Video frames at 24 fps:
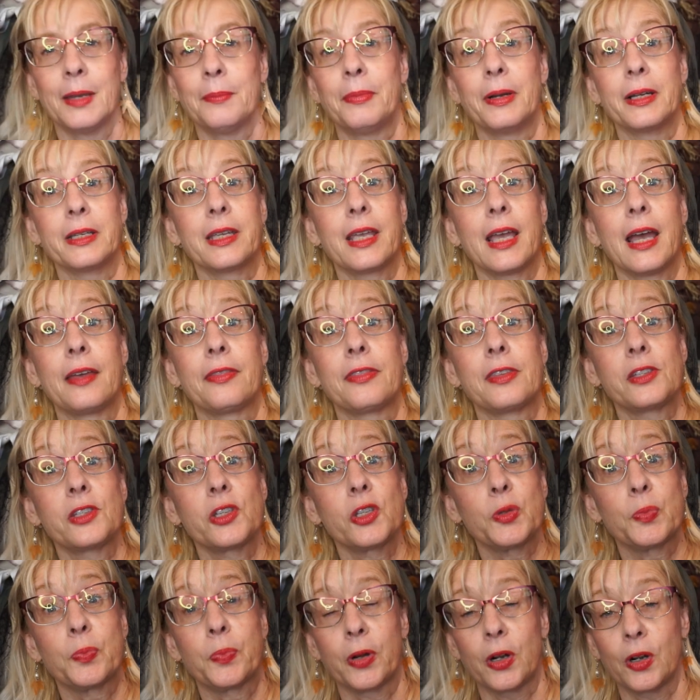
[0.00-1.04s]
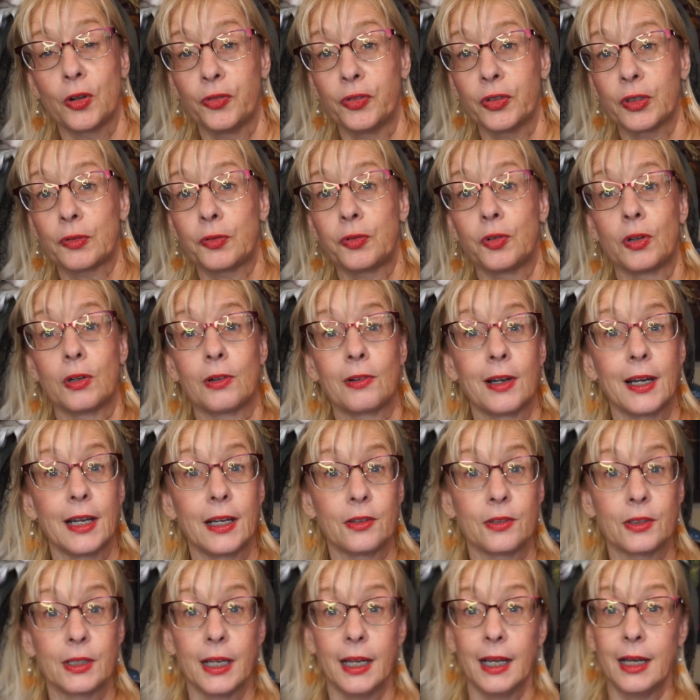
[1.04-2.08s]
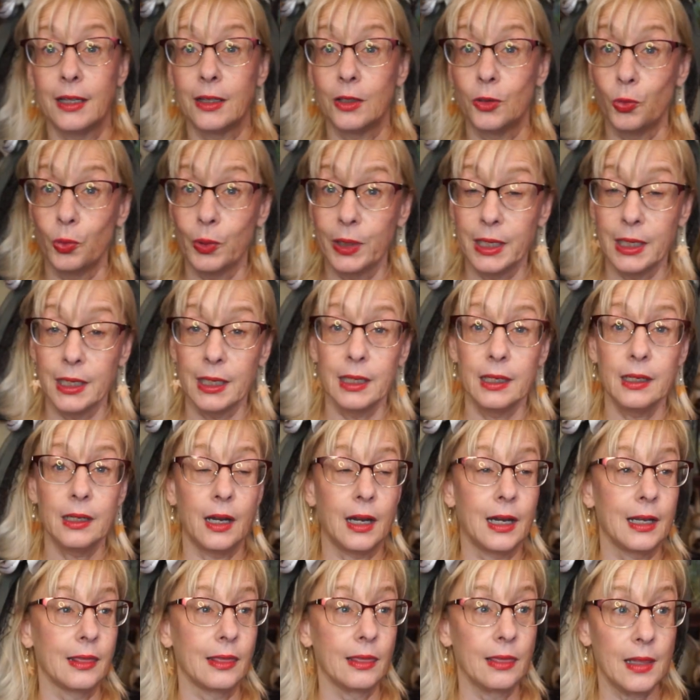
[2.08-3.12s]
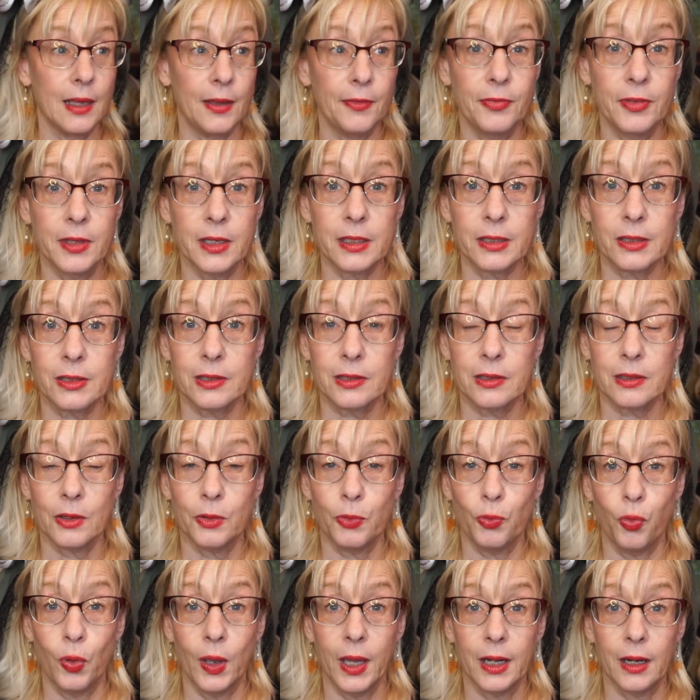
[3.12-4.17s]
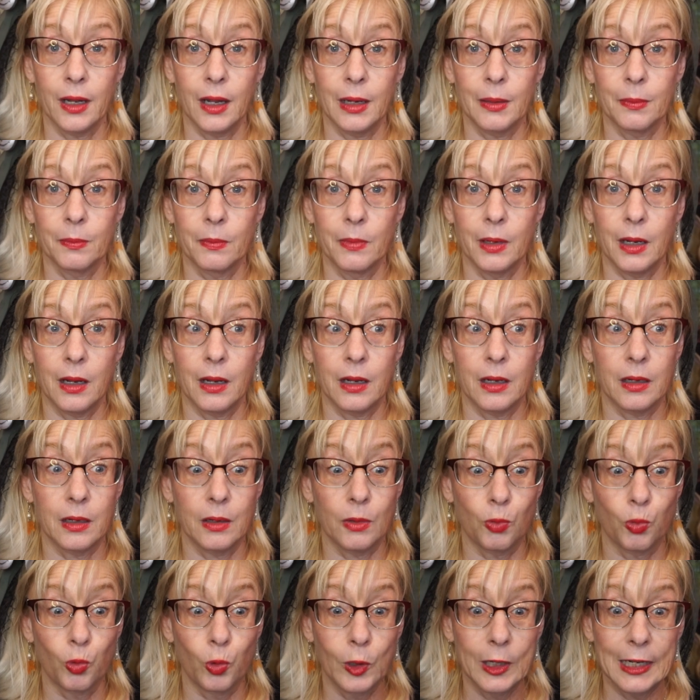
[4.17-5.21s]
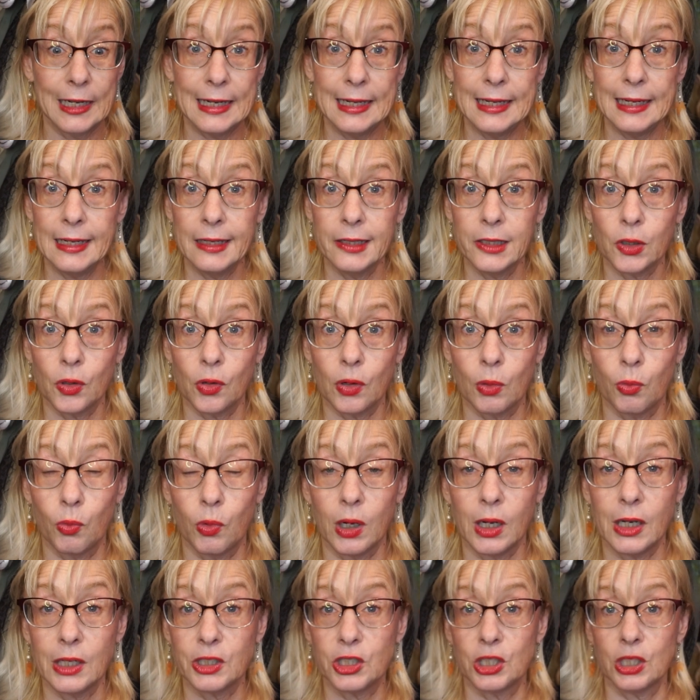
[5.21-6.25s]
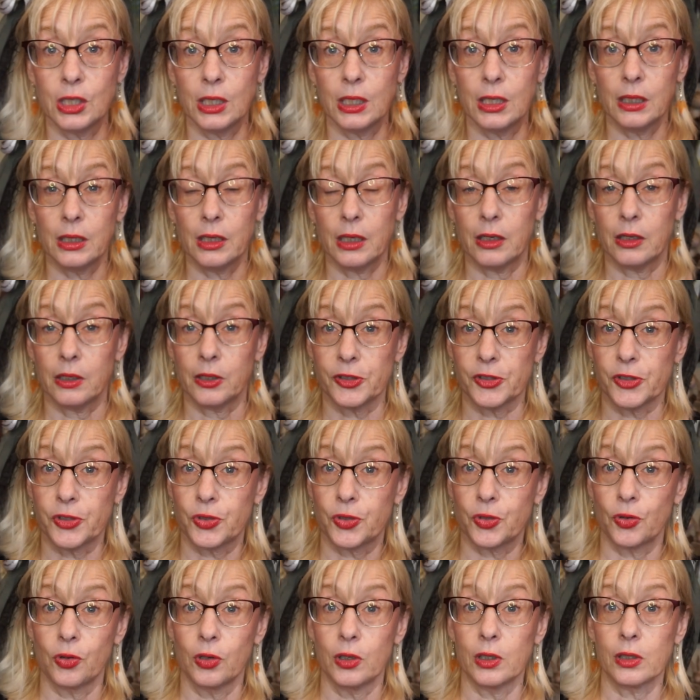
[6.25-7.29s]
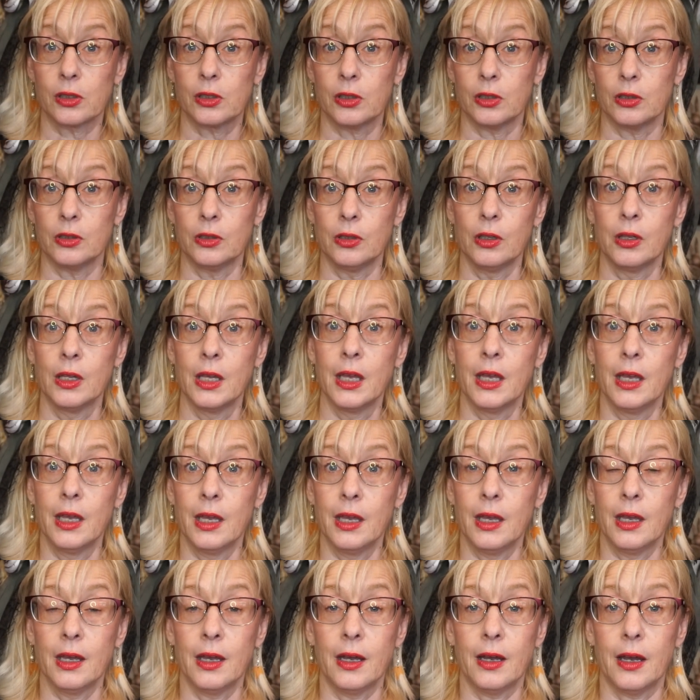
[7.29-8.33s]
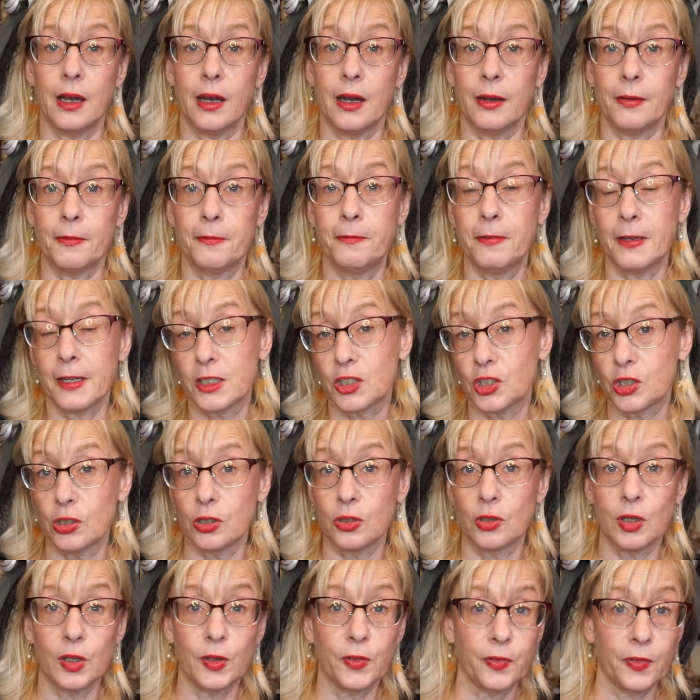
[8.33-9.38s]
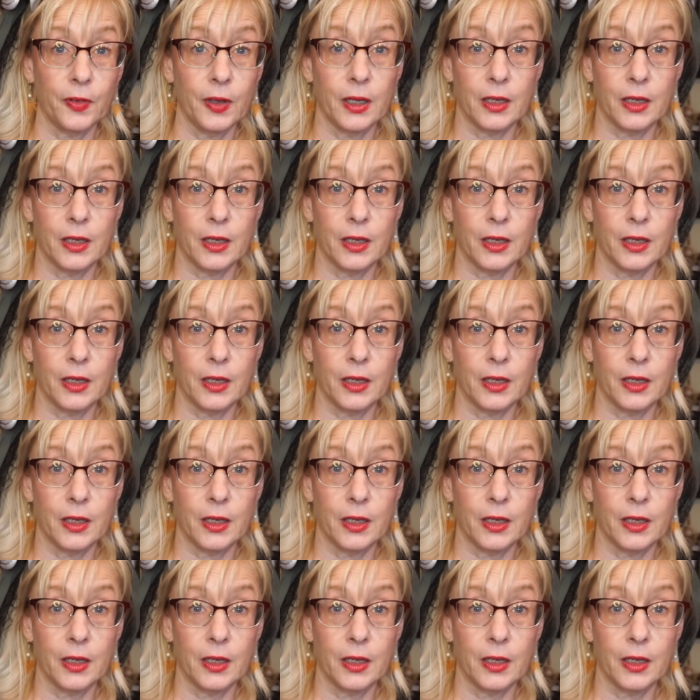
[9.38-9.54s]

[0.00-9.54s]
but yeah, this is perfect for around Halloween. I love this when I'm uh, reading or watching a historical uh, fiction or